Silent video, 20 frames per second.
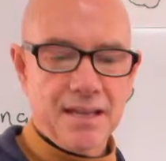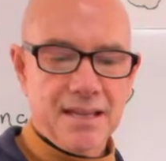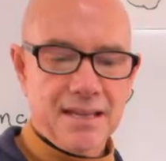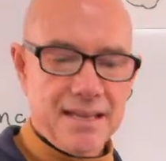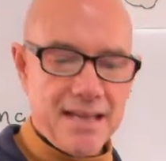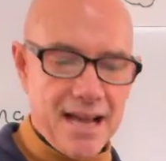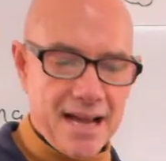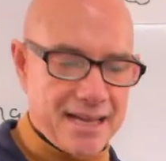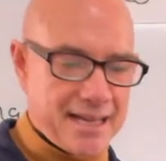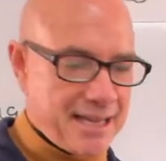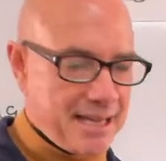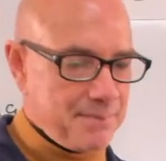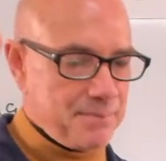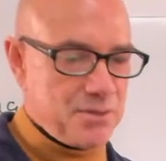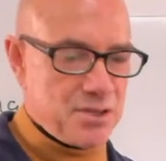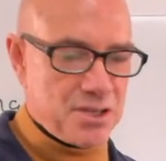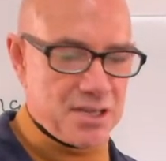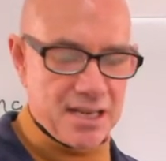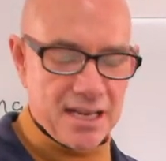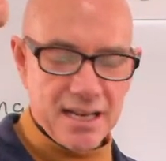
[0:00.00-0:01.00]
Yeah,
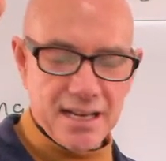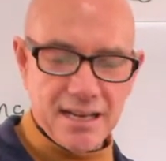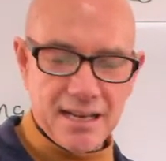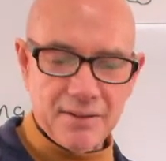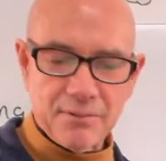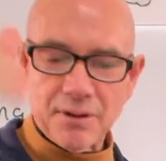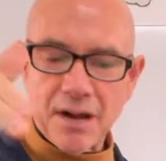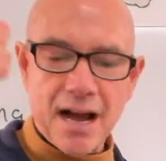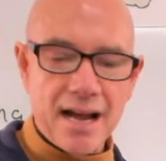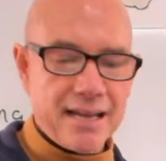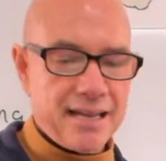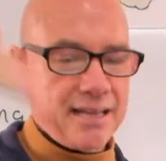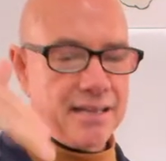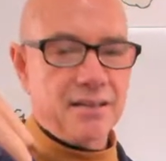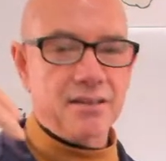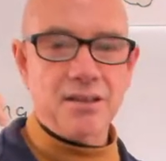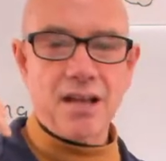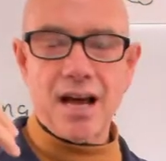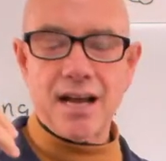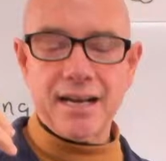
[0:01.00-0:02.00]
kimchi. I eat a
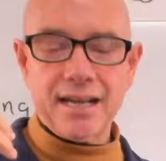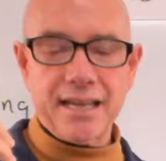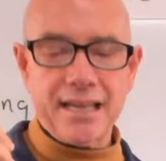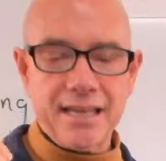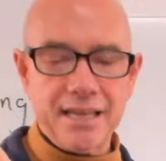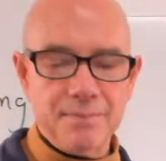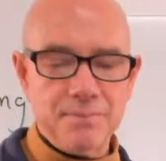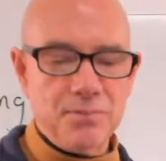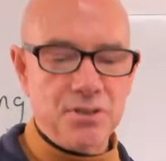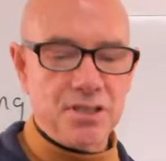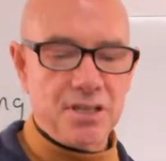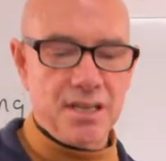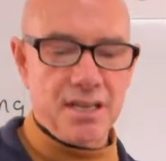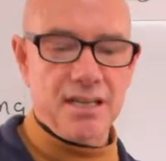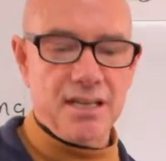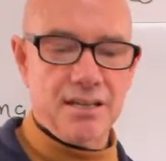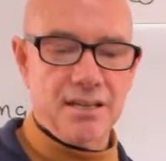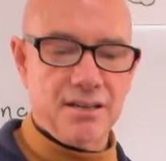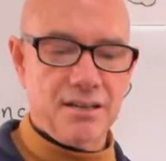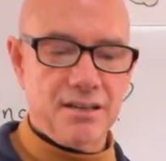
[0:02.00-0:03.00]
lot of kimchi
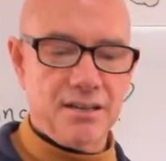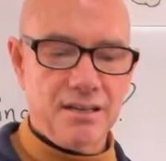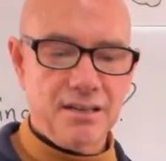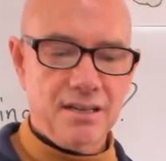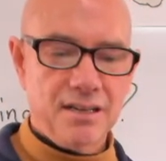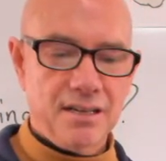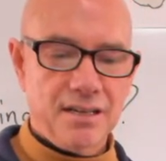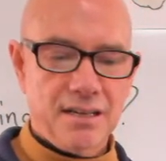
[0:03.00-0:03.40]
here.